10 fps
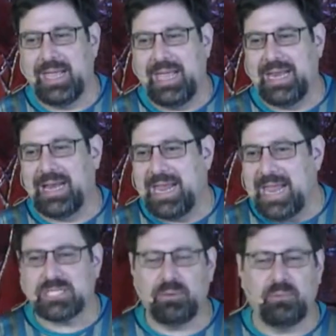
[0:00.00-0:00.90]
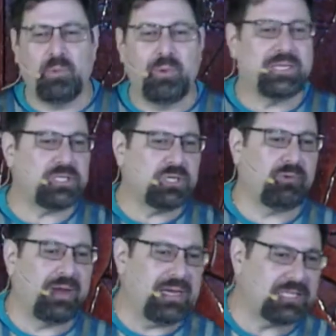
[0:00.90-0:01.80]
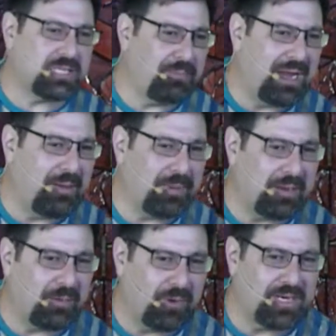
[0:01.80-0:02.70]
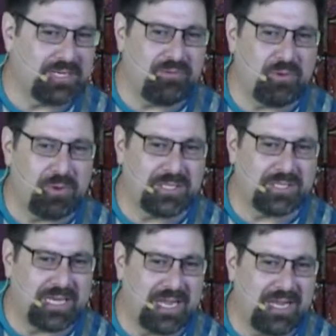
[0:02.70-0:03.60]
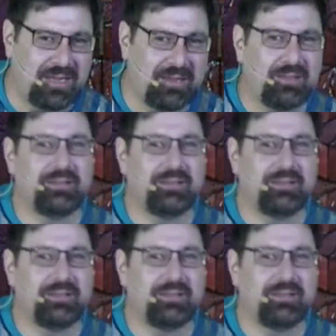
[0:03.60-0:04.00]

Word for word: And I ask him, well, what's the greatest commandment? And what does everyone say?